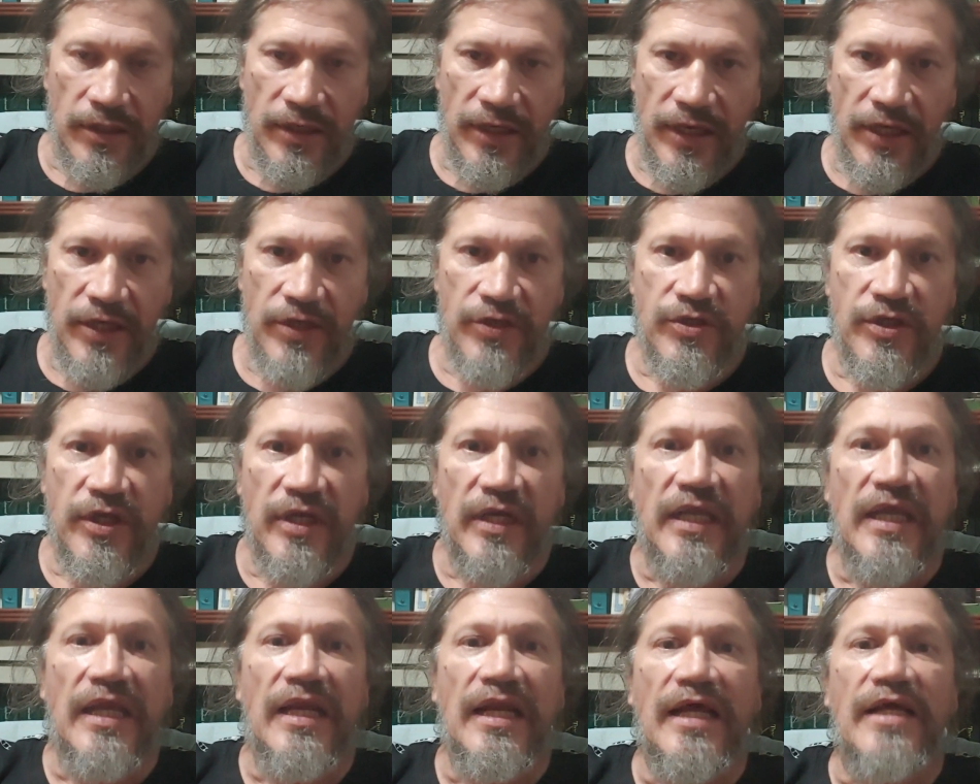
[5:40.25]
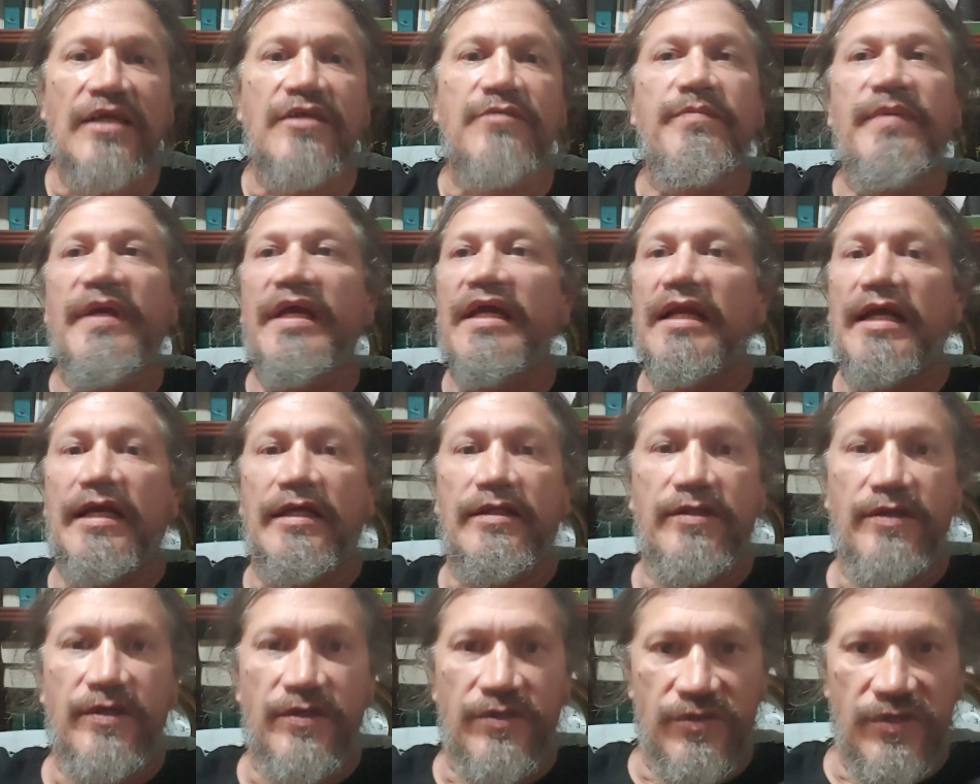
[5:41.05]
Asian, he likes big
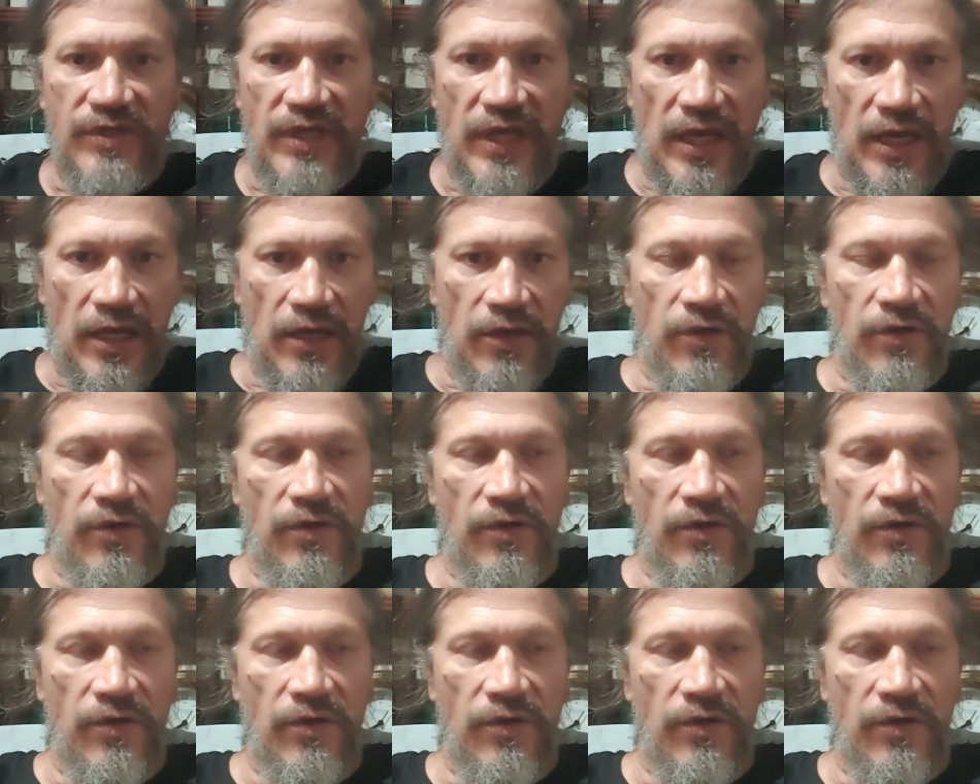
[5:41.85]
like this. Yeah.